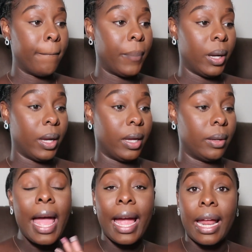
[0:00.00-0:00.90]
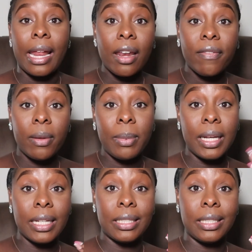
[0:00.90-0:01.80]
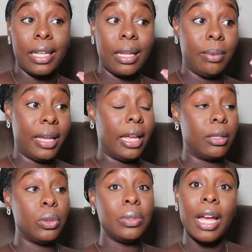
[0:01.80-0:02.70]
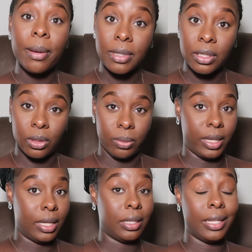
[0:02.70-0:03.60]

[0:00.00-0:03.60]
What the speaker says: but I got out of it because it became too time consuming.